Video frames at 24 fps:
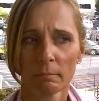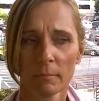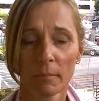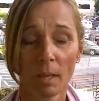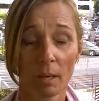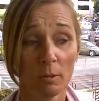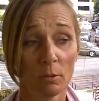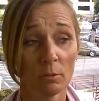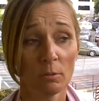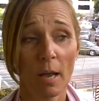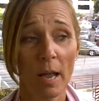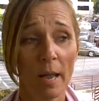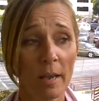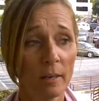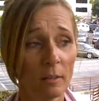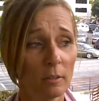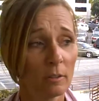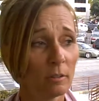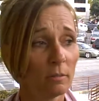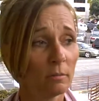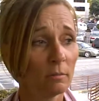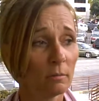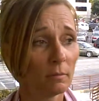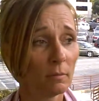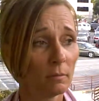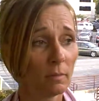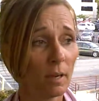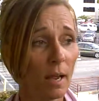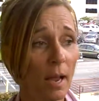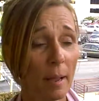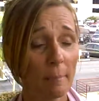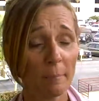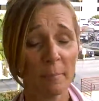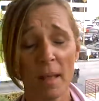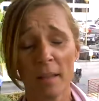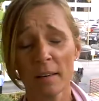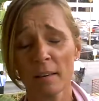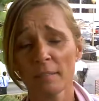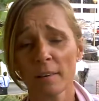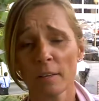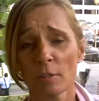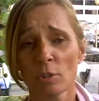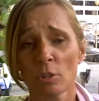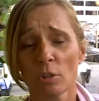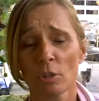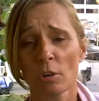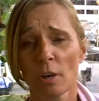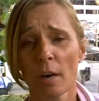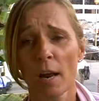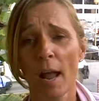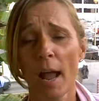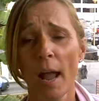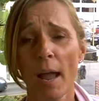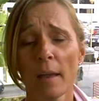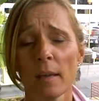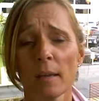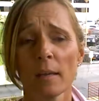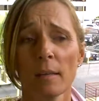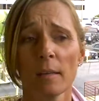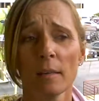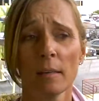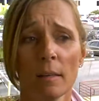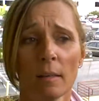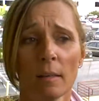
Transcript: Oh, I'm not even sure I